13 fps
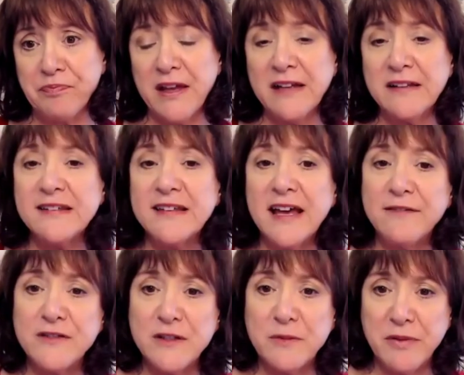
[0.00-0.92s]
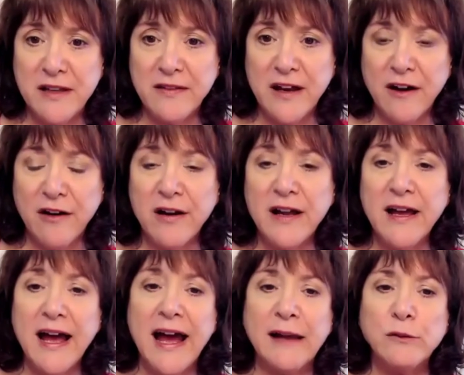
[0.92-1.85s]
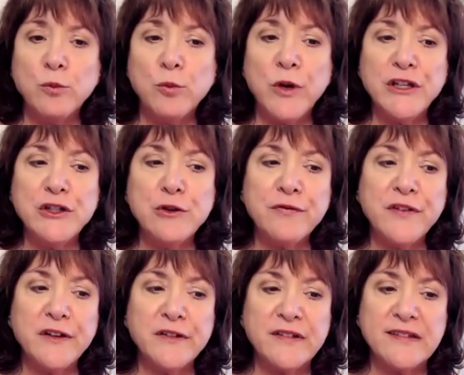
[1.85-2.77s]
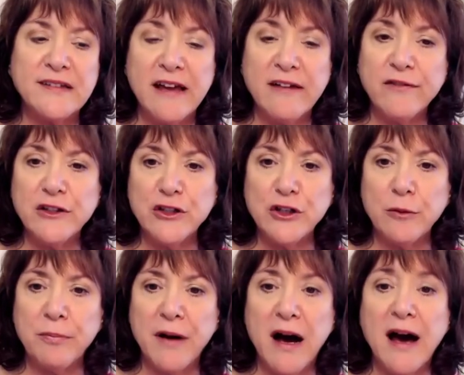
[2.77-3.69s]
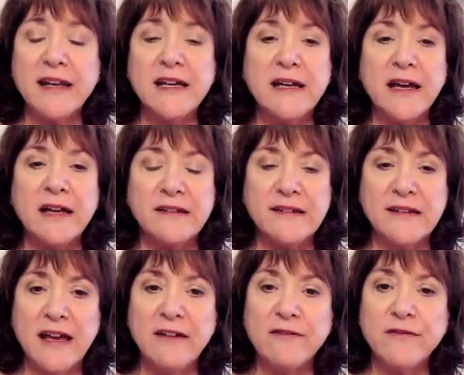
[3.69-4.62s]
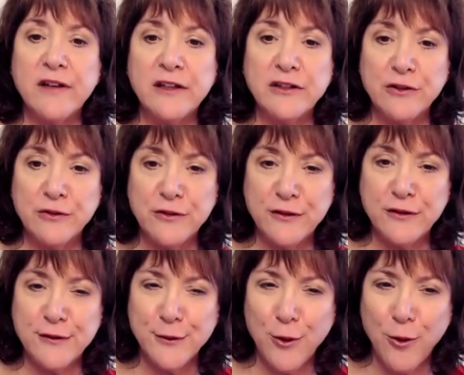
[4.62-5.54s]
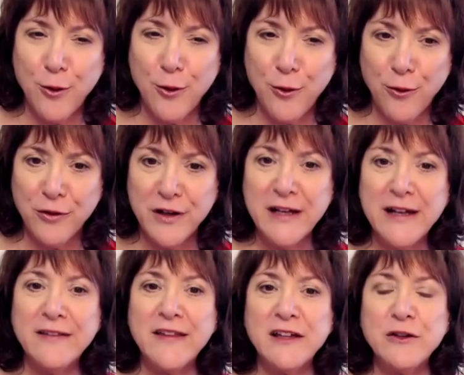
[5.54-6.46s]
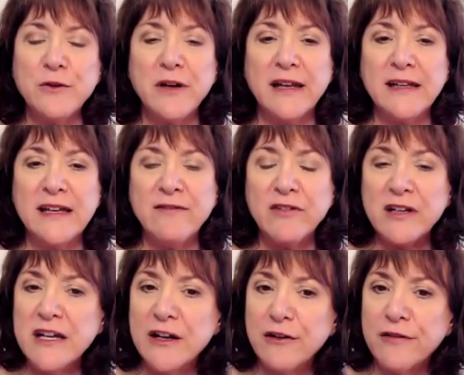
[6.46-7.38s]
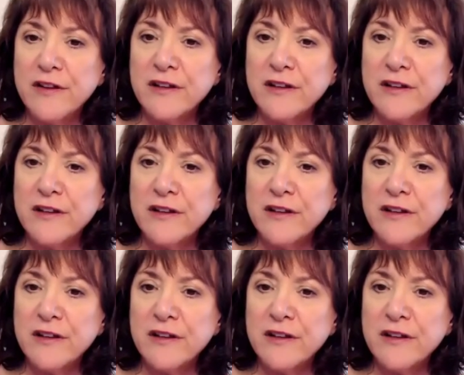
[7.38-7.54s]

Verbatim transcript: It's safe to be there. And when you feel safe in your body and safe in your soul, then you can even hear the